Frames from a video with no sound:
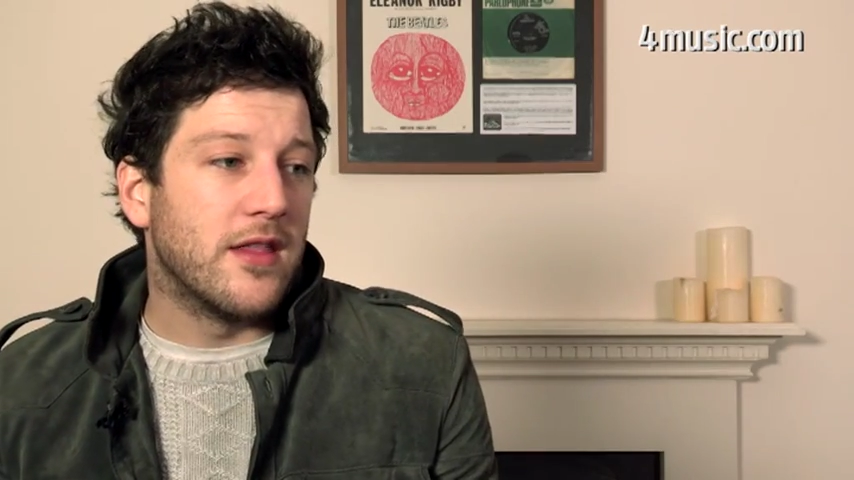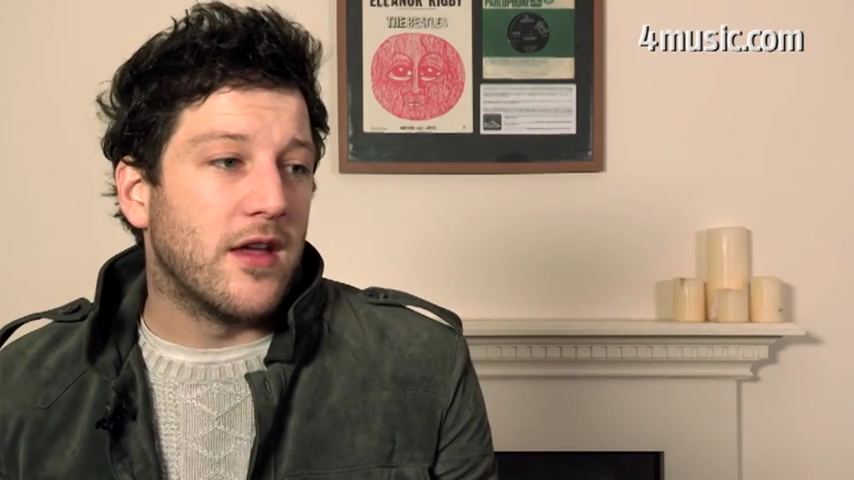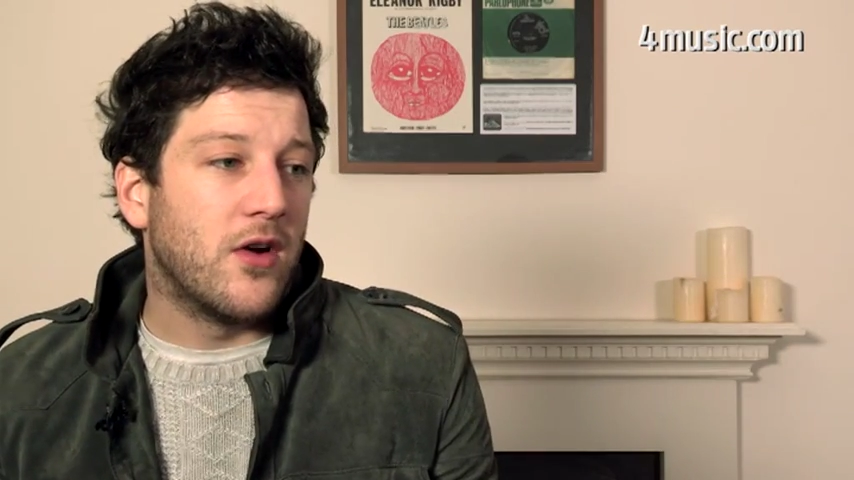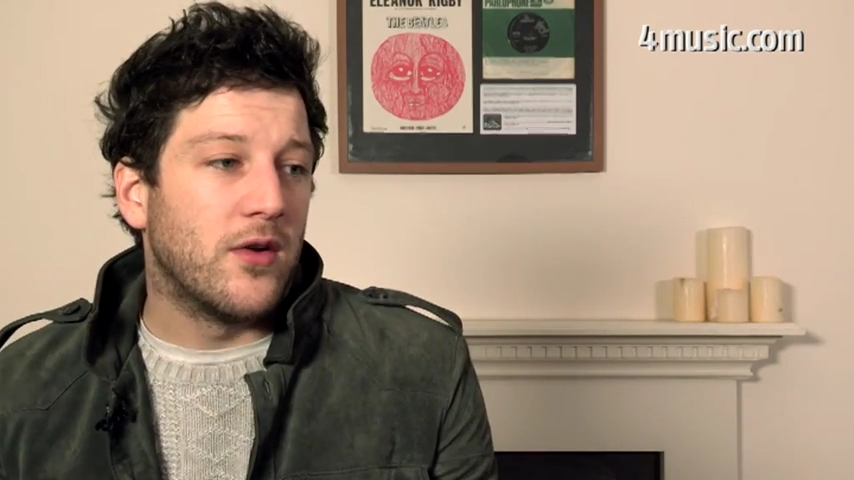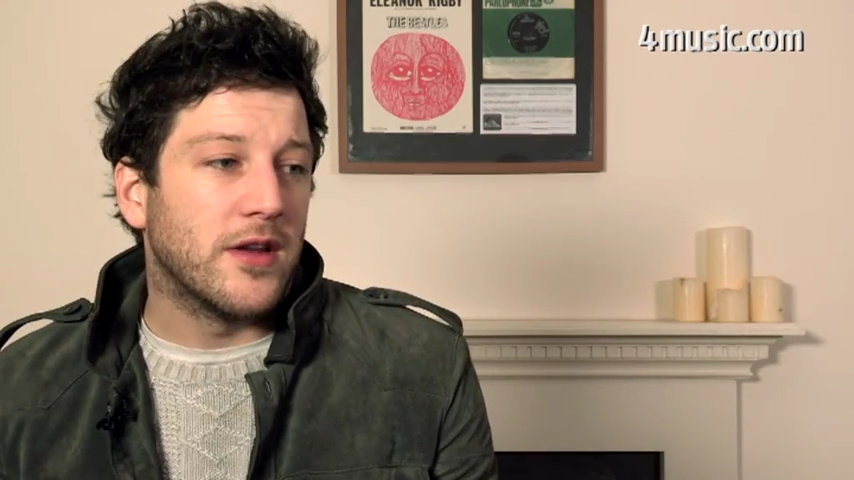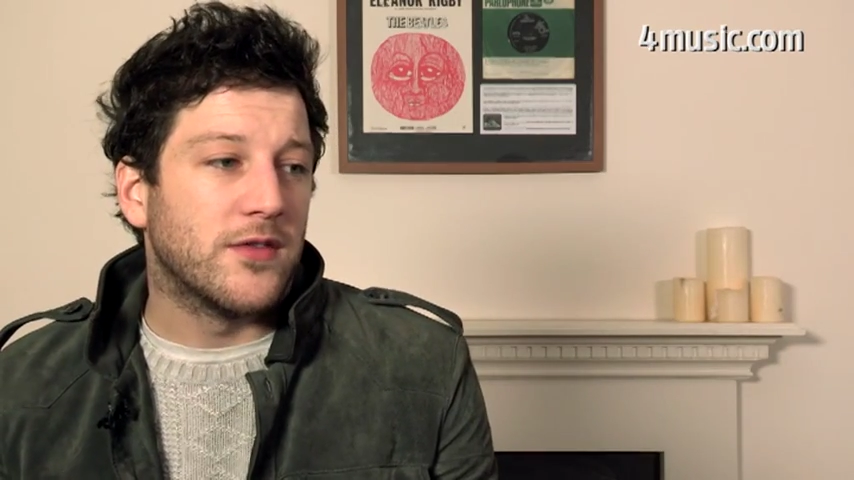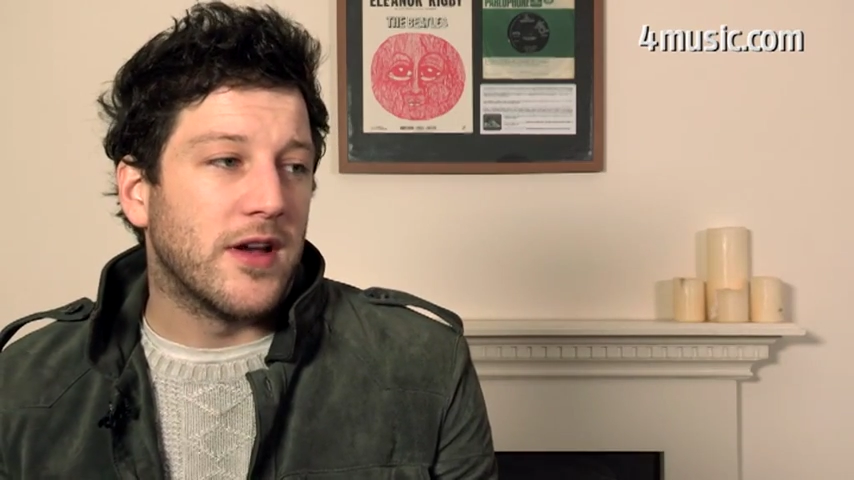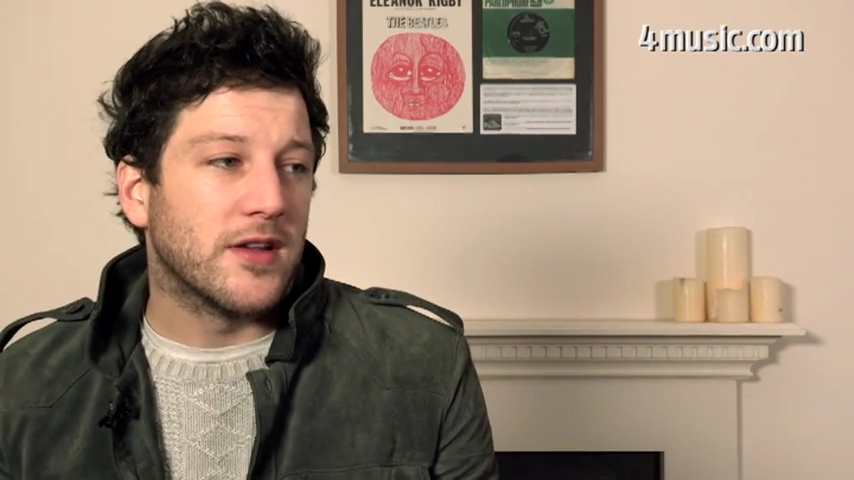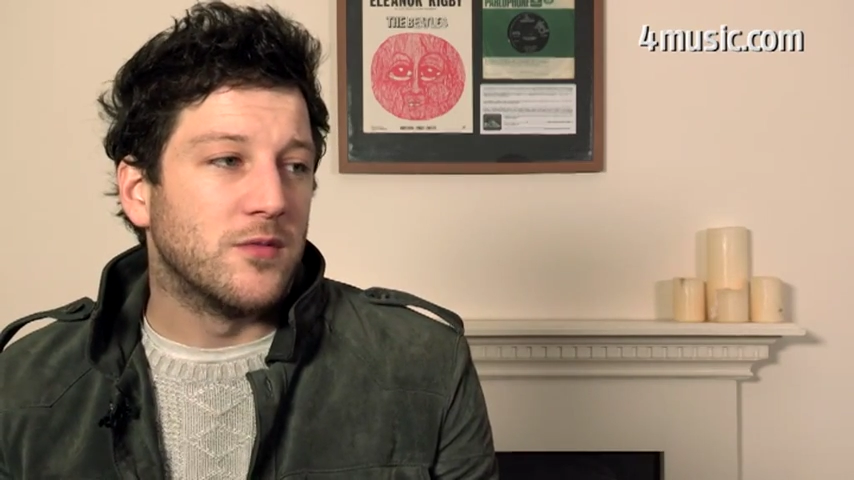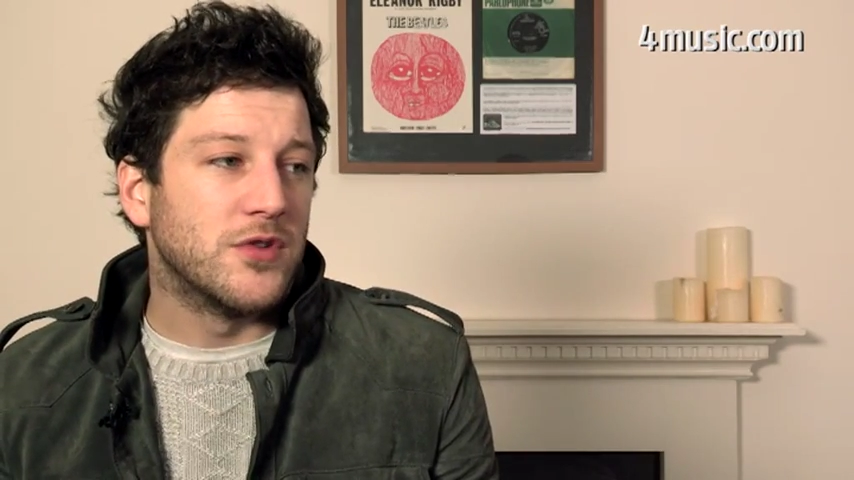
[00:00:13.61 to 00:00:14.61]
the whole X
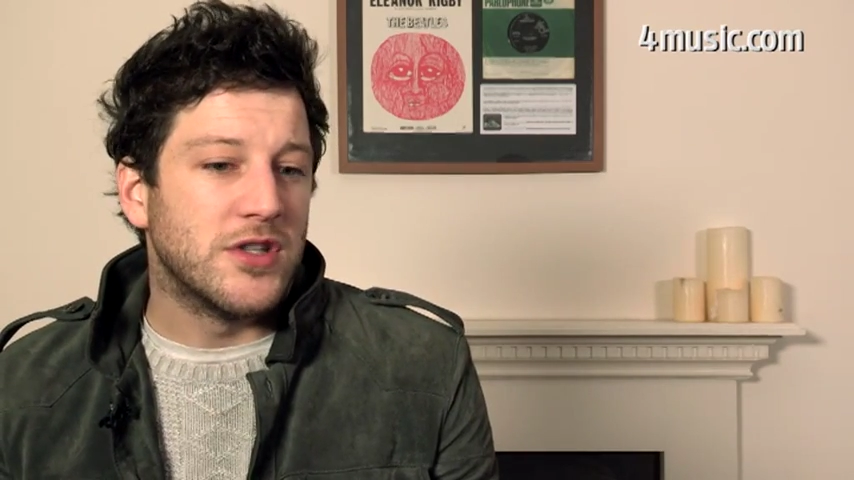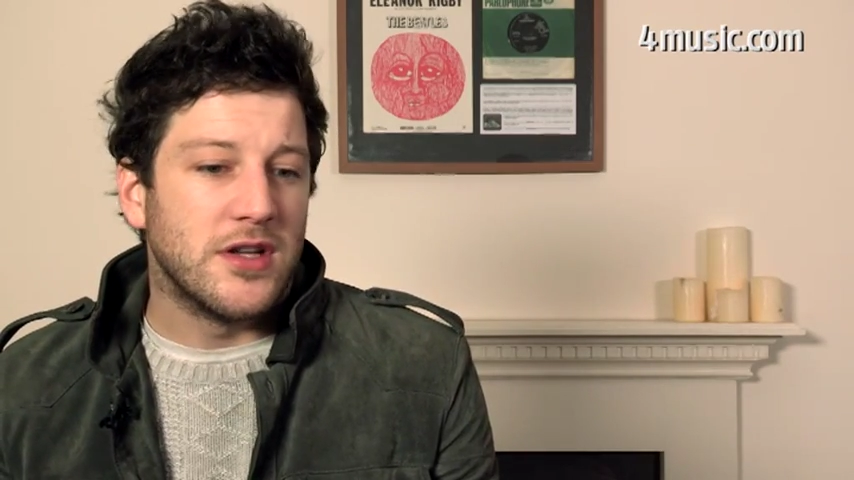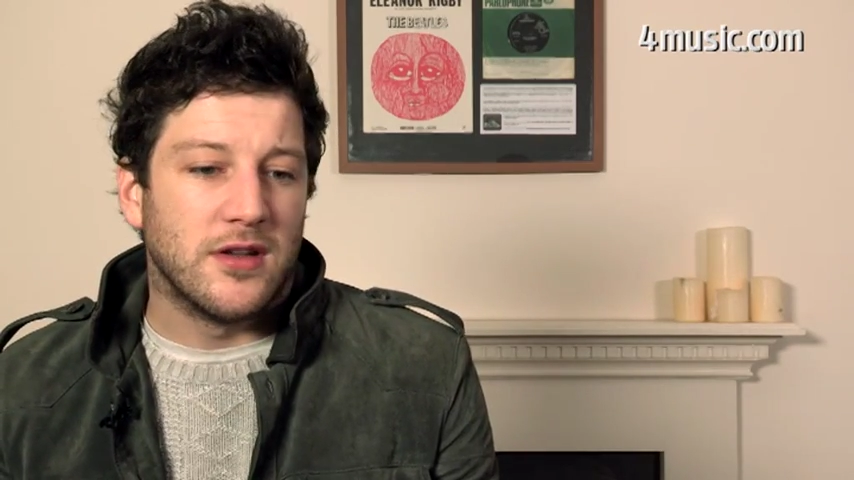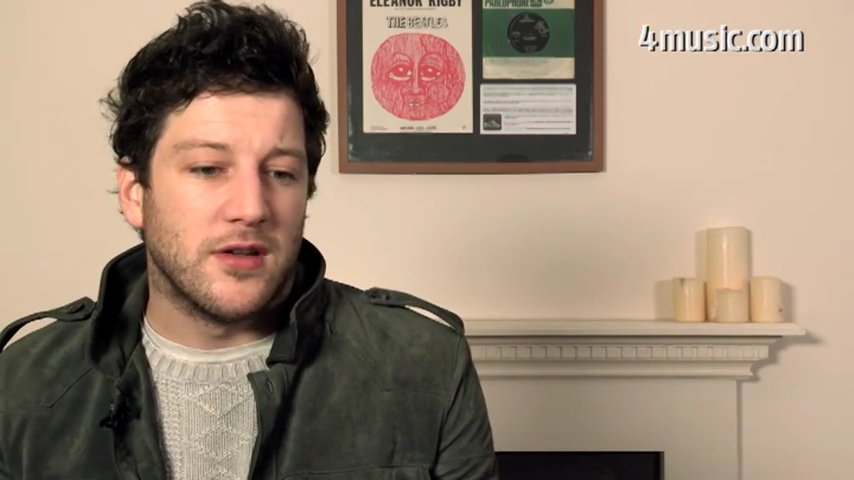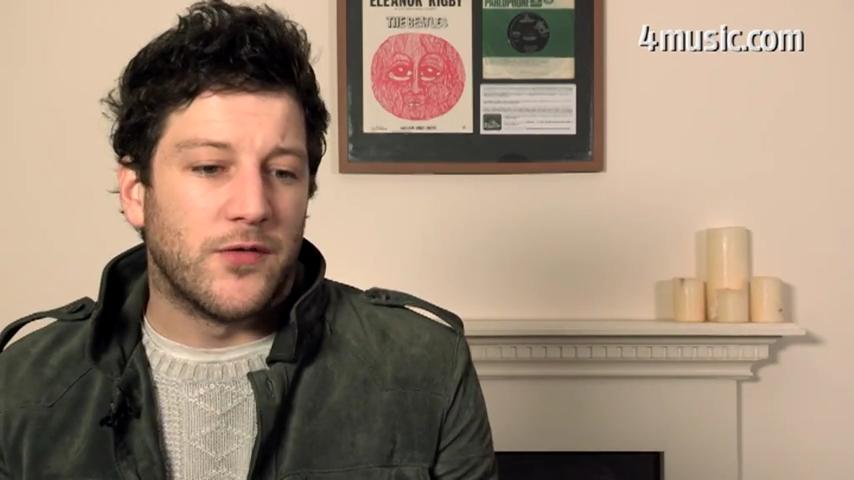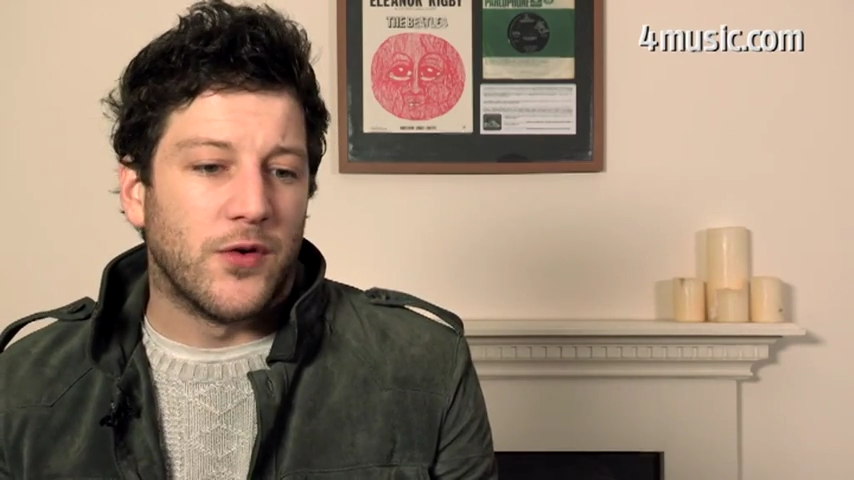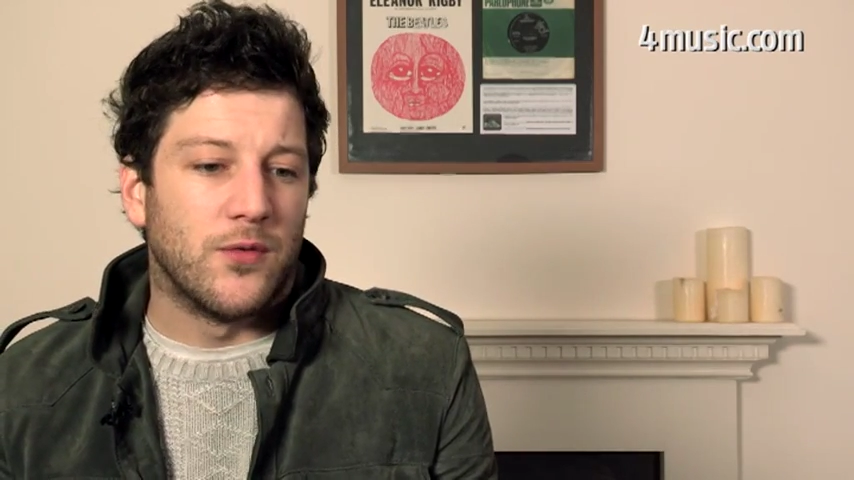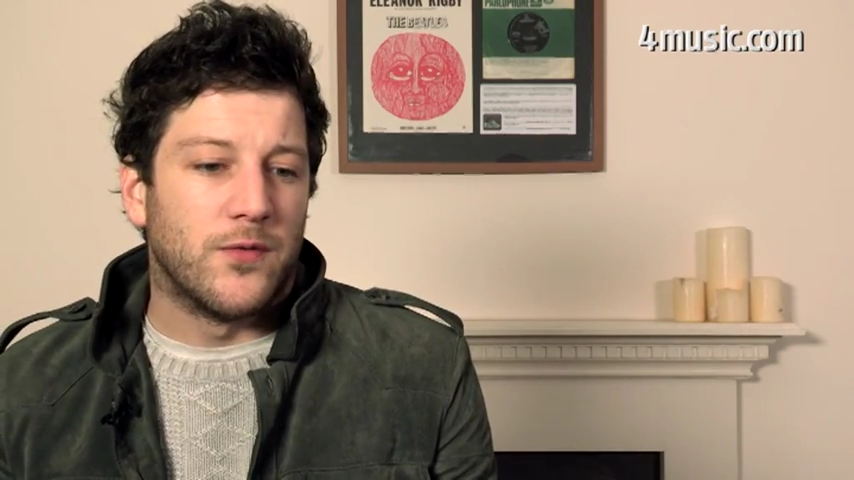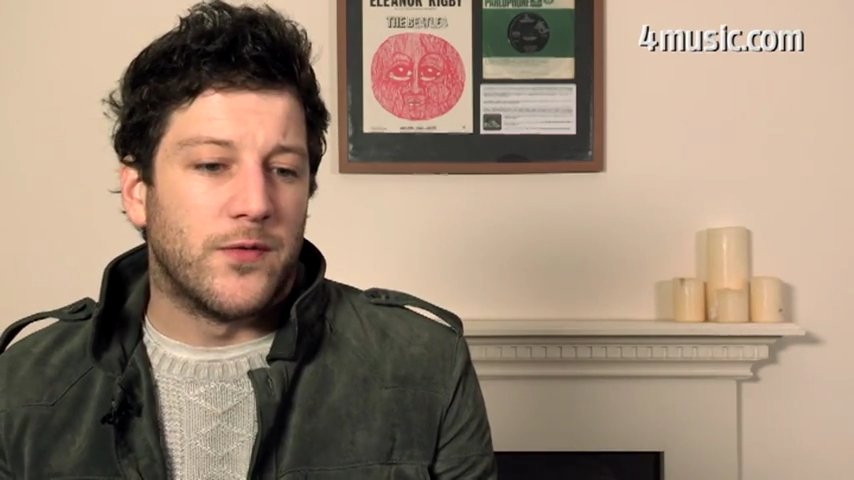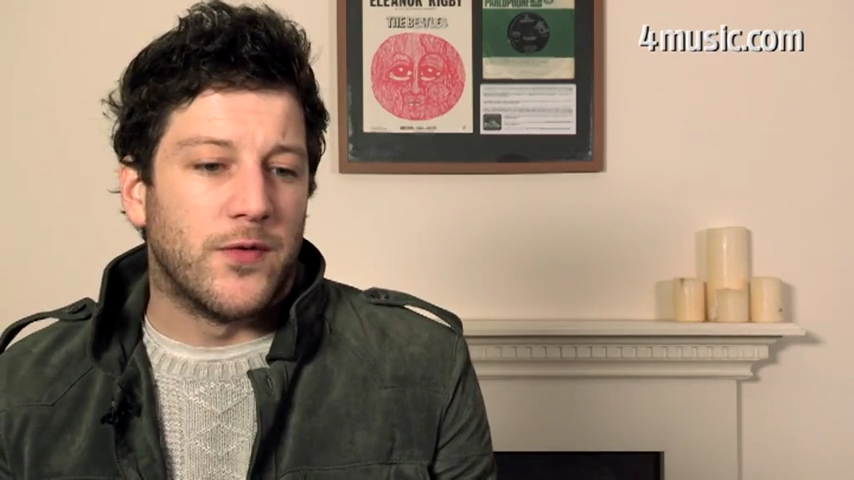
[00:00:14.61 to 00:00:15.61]
Factor machine for